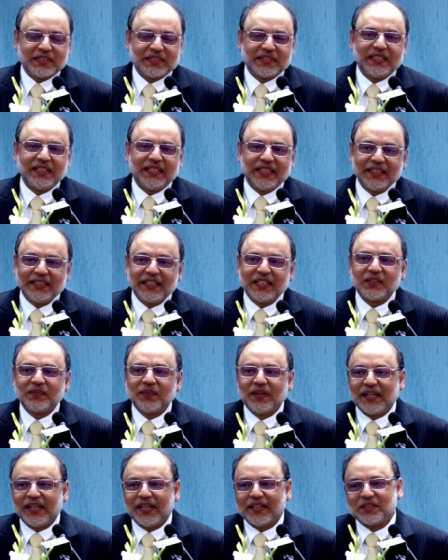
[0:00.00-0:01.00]
studied as
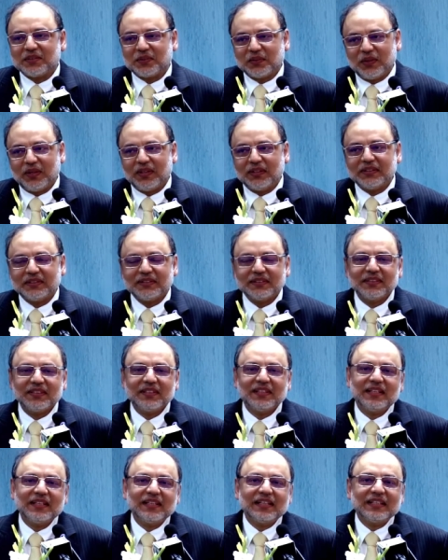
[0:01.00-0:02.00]
well as taught,
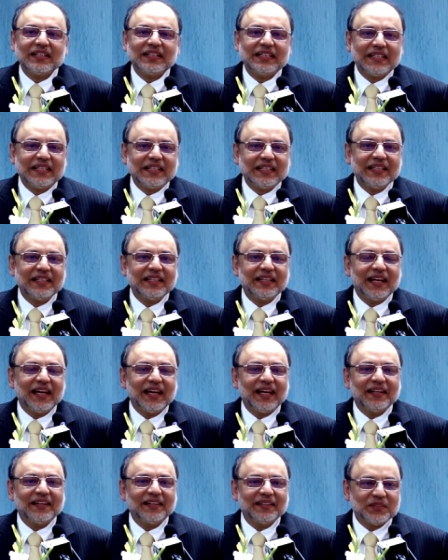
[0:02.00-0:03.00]
he
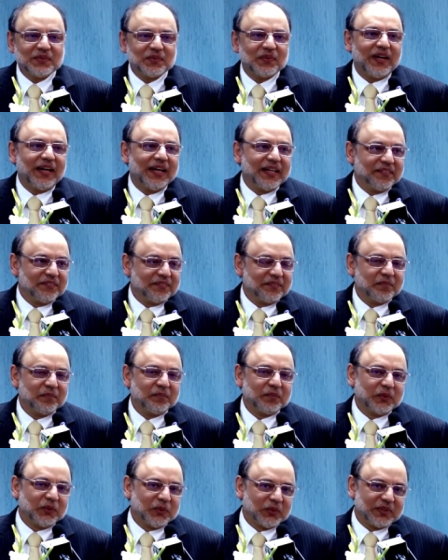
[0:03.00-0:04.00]
and his wife,
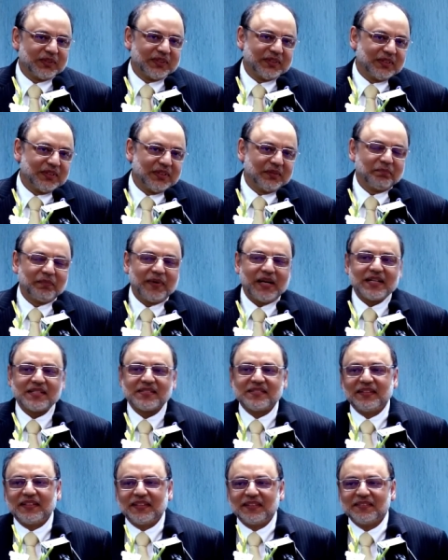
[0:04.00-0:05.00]
both
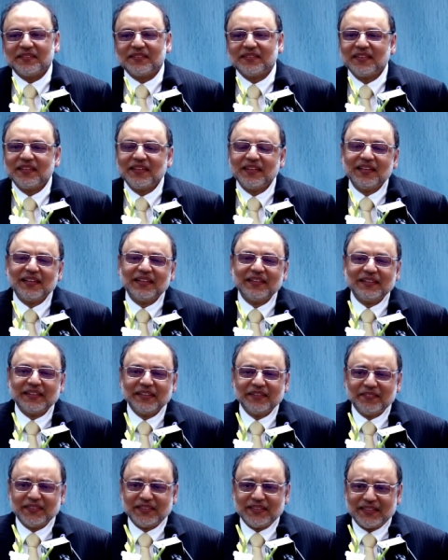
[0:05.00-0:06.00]
Parsis,
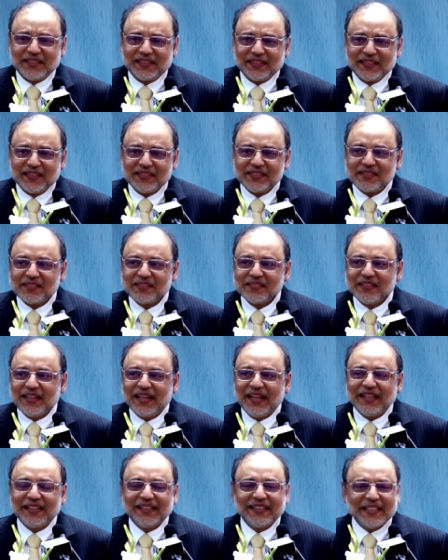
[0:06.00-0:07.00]
they visited us
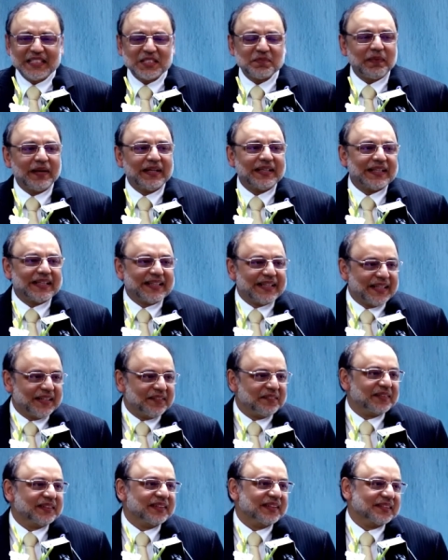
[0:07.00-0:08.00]
and they spent a
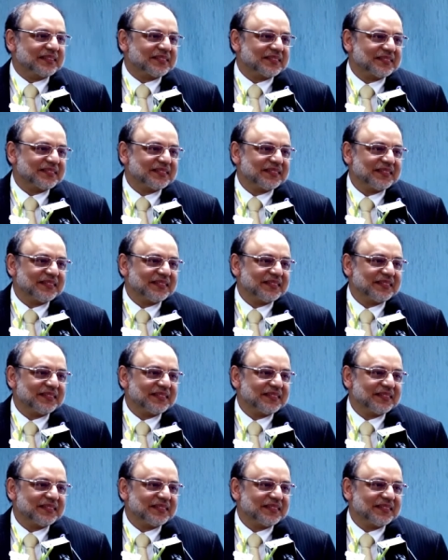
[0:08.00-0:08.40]
day with us.